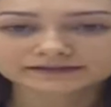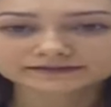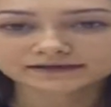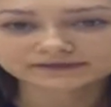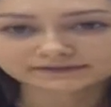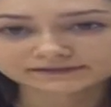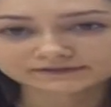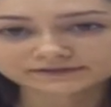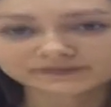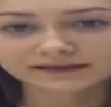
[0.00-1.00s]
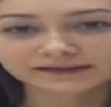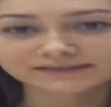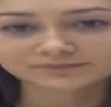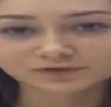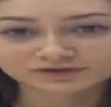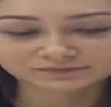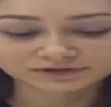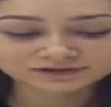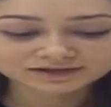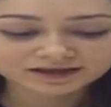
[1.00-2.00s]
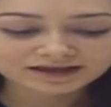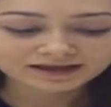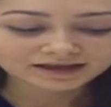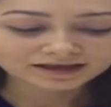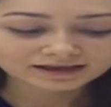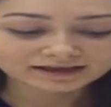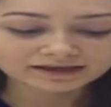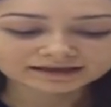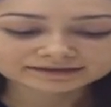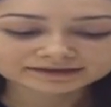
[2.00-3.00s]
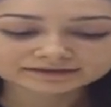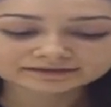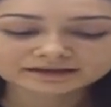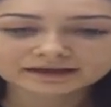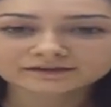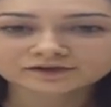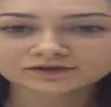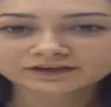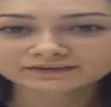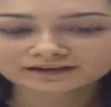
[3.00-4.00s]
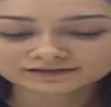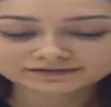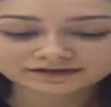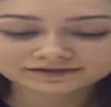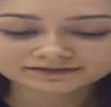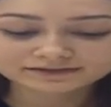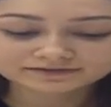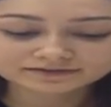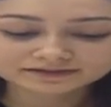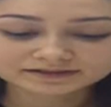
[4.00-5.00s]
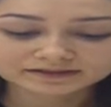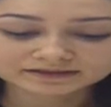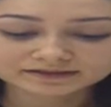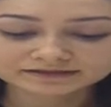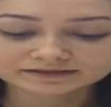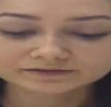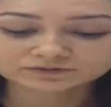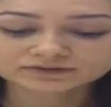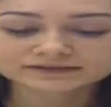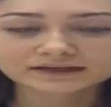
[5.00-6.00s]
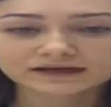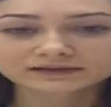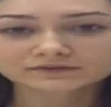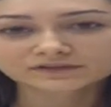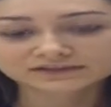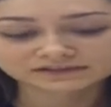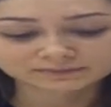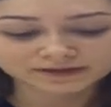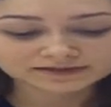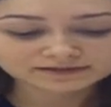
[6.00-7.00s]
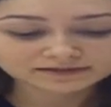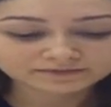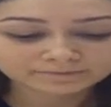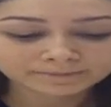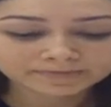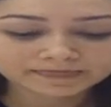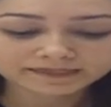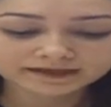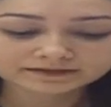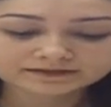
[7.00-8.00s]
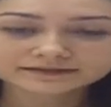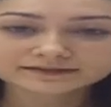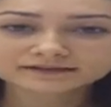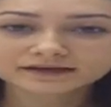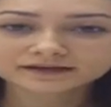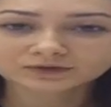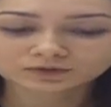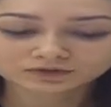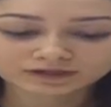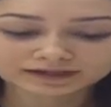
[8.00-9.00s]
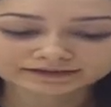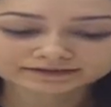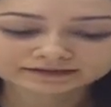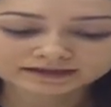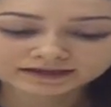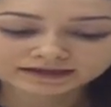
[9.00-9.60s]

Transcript: alternatives as possible. And then evaluate alternatives to decide which is best. Then decide on and